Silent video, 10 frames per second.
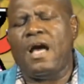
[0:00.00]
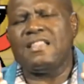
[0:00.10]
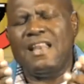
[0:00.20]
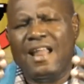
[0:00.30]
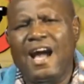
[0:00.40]

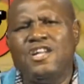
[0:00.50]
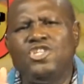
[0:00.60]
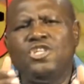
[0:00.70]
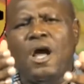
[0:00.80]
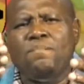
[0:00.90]

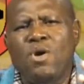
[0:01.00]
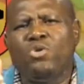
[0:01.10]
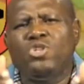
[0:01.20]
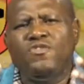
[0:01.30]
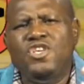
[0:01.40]
large
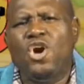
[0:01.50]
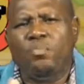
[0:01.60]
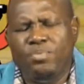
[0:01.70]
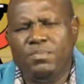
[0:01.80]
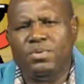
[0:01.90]
amount of young
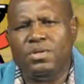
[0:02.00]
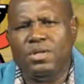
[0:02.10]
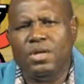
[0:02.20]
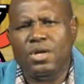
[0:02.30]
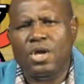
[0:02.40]
people,
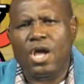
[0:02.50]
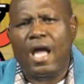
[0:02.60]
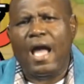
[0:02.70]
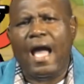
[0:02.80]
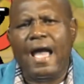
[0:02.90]

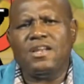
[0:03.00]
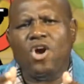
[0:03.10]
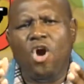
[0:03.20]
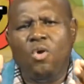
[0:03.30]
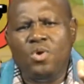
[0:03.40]
and
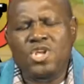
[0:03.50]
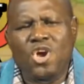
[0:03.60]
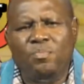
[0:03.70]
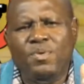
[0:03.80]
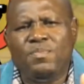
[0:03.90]
our
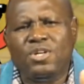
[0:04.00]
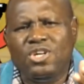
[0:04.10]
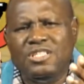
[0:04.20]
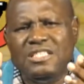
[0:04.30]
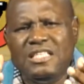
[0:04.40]
young people
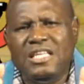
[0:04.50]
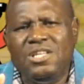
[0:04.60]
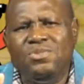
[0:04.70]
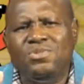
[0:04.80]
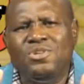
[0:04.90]

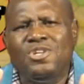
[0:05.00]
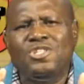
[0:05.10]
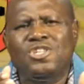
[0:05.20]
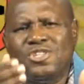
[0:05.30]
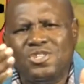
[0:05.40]
continue
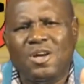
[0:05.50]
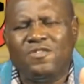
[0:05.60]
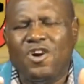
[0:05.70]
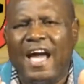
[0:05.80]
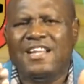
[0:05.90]
to
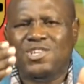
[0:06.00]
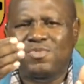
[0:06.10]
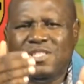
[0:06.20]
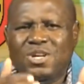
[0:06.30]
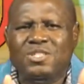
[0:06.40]
suffer. And as a
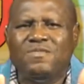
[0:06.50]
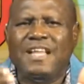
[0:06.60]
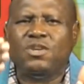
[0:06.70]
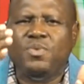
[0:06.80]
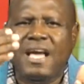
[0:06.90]
result of
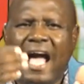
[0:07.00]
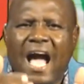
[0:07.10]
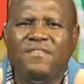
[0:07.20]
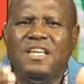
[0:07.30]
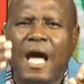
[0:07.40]
that, we're
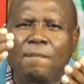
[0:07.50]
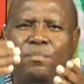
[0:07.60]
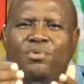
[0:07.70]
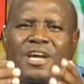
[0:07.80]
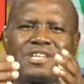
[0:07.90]
having a
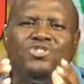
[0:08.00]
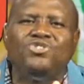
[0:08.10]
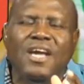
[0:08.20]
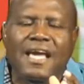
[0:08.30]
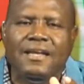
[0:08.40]
brain
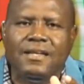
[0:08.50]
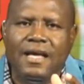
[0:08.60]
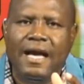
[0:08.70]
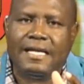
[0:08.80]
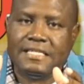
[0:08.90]
drain,
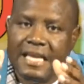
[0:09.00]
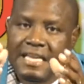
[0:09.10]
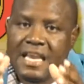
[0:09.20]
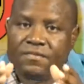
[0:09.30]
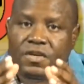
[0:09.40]
a
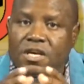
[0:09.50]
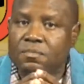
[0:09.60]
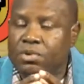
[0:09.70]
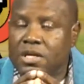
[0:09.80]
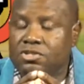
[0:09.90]
significant
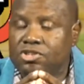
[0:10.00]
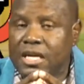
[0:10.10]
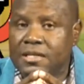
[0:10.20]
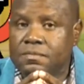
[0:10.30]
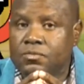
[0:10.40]
brain
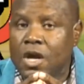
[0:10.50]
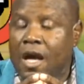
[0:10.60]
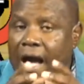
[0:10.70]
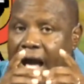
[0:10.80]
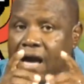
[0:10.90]
drain.
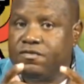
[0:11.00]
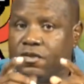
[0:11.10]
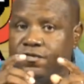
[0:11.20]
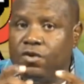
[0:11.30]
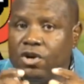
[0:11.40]
After
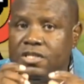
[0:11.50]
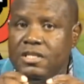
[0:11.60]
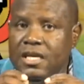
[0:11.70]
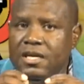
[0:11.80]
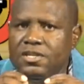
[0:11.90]
40
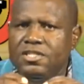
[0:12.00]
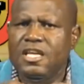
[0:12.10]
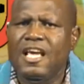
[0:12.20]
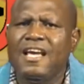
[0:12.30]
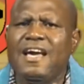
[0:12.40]
years,
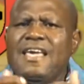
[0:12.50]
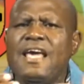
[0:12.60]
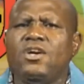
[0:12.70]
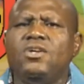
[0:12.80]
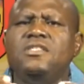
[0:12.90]

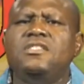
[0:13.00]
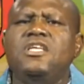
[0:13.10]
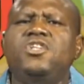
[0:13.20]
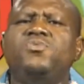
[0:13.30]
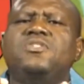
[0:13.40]
Guyana
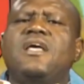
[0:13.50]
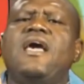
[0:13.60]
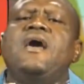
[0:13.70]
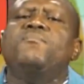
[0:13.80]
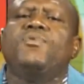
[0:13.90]
continues to
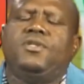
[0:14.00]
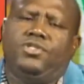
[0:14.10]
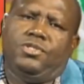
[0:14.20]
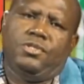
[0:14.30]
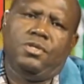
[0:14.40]

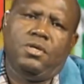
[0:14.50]
hemorrhage.